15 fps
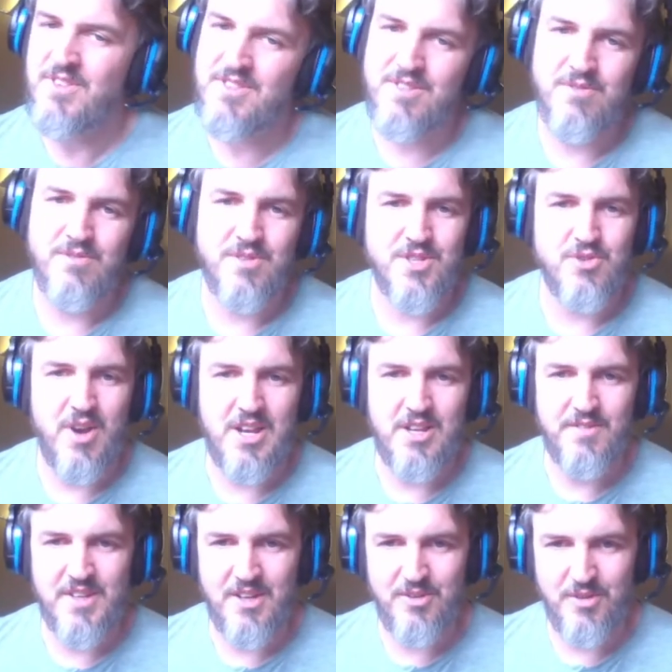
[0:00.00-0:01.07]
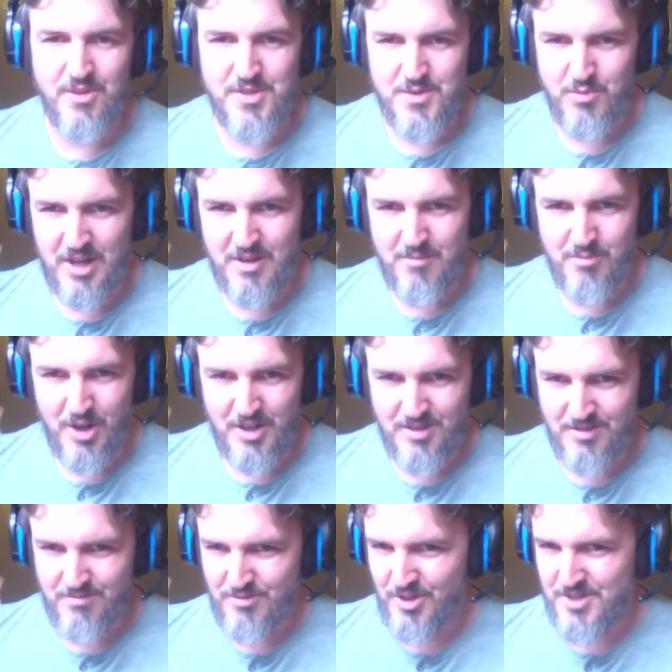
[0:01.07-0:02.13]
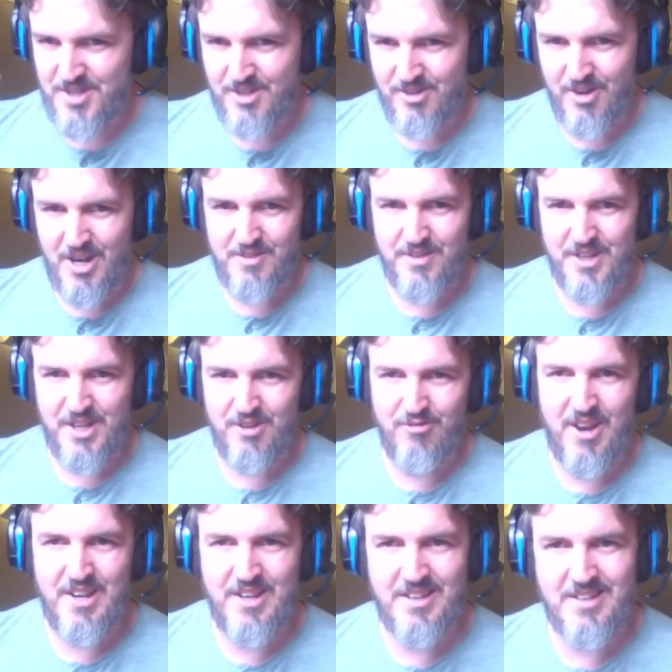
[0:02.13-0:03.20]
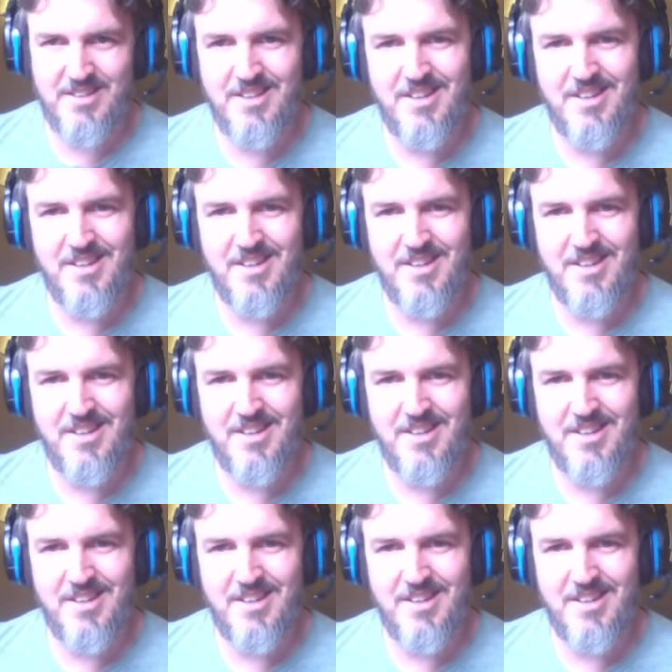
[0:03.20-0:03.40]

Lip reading: It's great if you get an awesome one, not so great if you get a rating